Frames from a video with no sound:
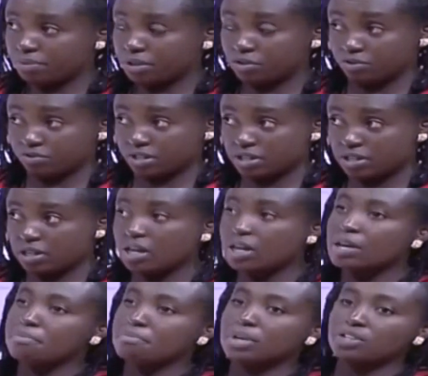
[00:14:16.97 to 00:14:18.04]
bit of it. Mm
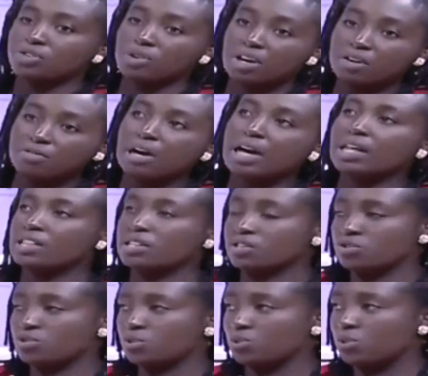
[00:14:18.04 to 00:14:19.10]
-hmm. But you have
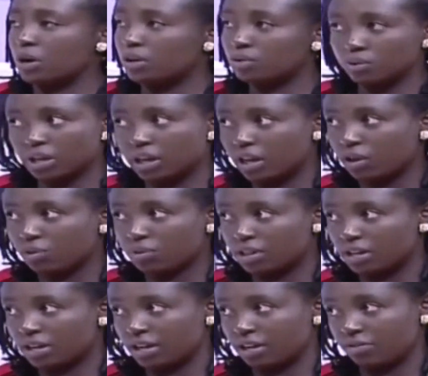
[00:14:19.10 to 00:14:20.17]
others who are okay with
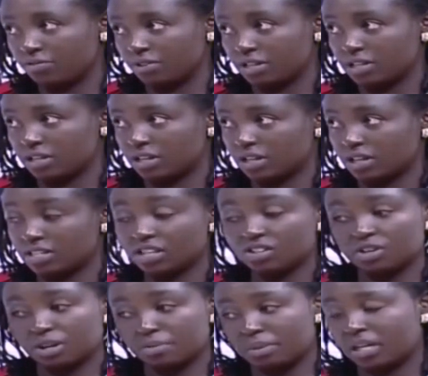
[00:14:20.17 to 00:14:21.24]
the nine feet. Mm -hmm. It's mm-hmm.
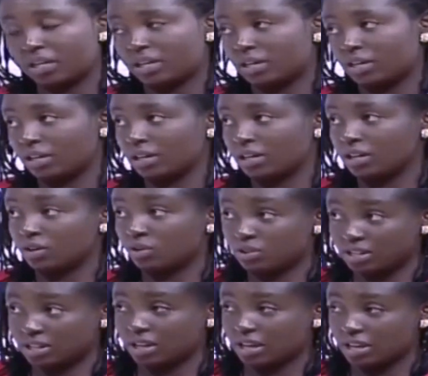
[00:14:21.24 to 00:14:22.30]
actually being done,
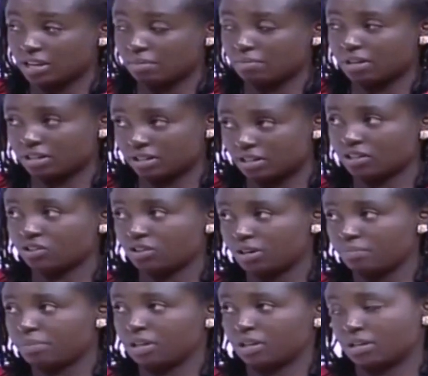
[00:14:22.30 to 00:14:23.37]
not in Kenya, but it's
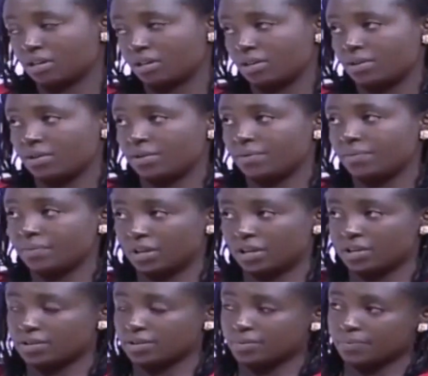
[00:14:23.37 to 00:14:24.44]
actually being done. Mm-hmm.
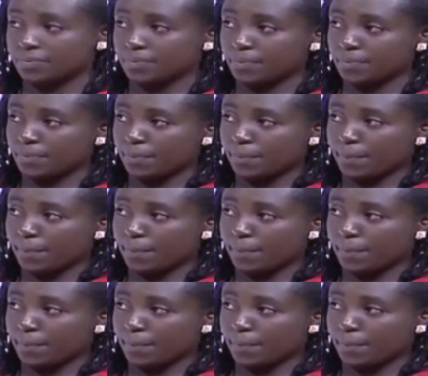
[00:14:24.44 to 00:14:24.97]
Yes. So.